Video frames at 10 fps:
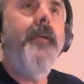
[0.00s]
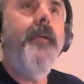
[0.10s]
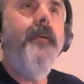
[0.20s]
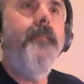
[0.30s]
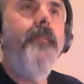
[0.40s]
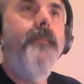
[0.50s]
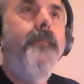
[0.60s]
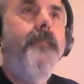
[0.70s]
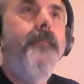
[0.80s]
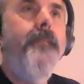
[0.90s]
you,
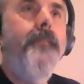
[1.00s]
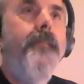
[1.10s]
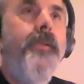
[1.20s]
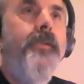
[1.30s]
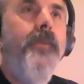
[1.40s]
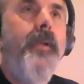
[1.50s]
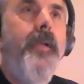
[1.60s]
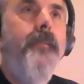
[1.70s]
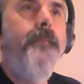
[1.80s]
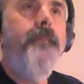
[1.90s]
it's
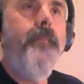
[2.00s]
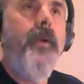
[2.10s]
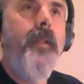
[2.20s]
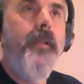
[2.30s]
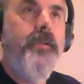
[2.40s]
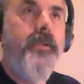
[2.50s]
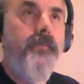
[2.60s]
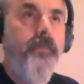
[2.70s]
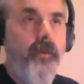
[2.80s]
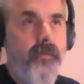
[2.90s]
funny calling these the
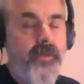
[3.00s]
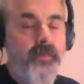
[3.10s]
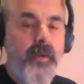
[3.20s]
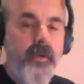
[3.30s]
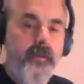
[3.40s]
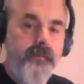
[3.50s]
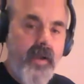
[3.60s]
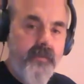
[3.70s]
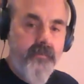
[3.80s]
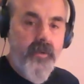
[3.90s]
4 fret spread or the
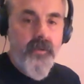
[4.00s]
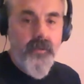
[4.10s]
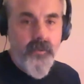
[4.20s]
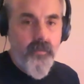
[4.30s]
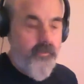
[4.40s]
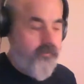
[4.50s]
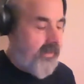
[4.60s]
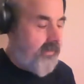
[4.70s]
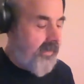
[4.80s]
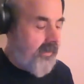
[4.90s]
5 fret or the 3 fret.